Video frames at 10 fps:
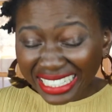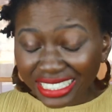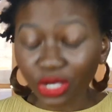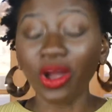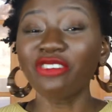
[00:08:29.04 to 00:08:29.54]

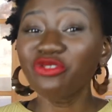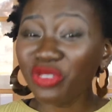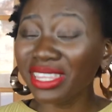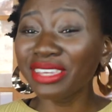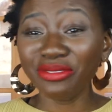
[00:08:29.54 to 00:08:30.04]
So I
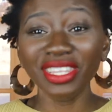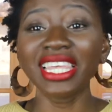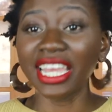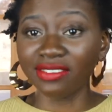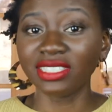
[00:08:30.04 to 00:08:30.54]
really,
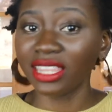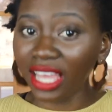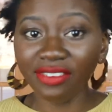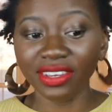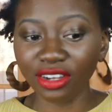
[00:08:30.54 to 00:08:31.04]
really have to
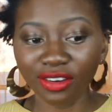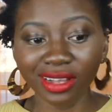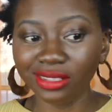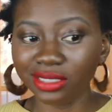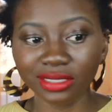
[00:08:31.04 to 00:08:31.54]
love it, or
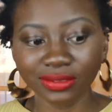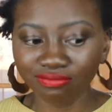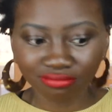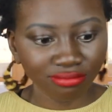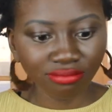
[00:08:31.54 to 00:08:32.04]
else
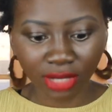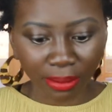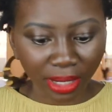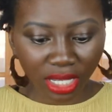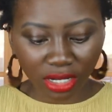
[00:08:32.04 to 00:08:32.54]

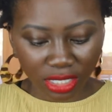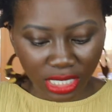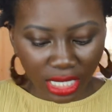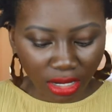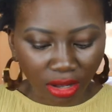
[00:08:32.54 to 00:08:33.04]
I'm buying it on
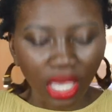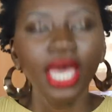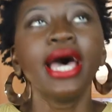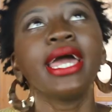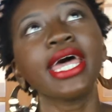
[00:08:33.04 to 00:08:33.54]
sale.
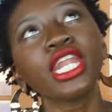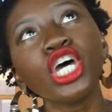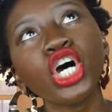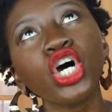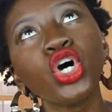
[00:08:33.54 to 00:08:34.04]
And I
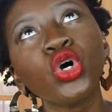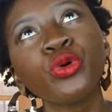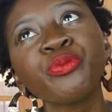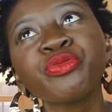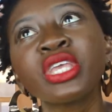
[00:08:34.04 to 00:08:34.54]

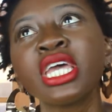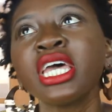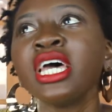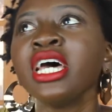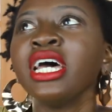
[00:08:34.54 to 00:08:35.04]
know,
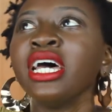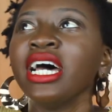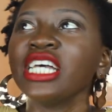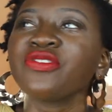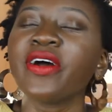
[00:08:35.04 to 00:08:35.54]

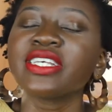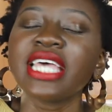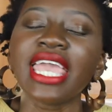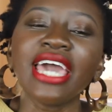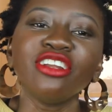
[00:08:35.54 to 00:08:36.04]
as far as
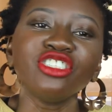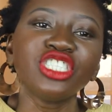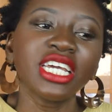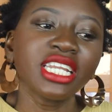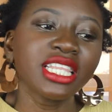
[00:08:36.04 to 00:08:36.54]
like
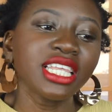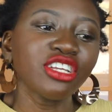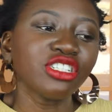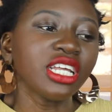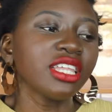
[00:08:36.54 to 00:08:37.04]
energetically,
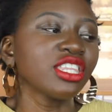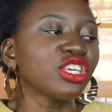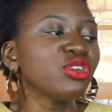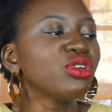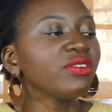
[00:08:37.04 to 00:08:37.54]
you're telling the
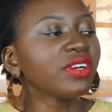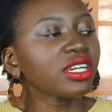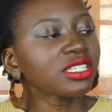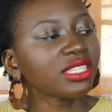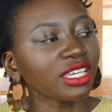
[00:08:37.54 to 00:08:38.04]

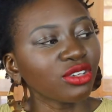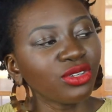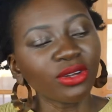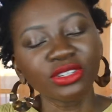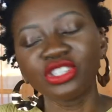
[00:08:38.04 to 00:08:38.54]
universe that you
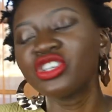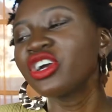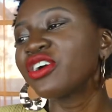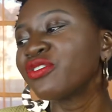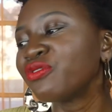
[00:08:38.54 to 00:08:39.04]
don't
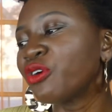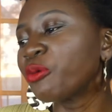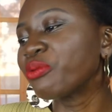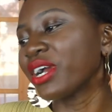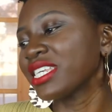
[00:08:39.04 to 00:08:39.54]
deserve full
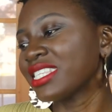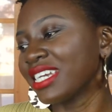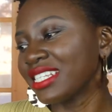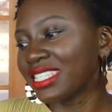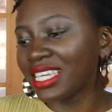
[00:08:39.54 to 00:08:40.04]
price
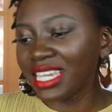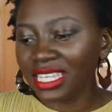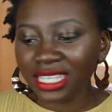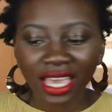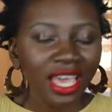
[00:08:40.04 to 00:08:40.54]
nice things.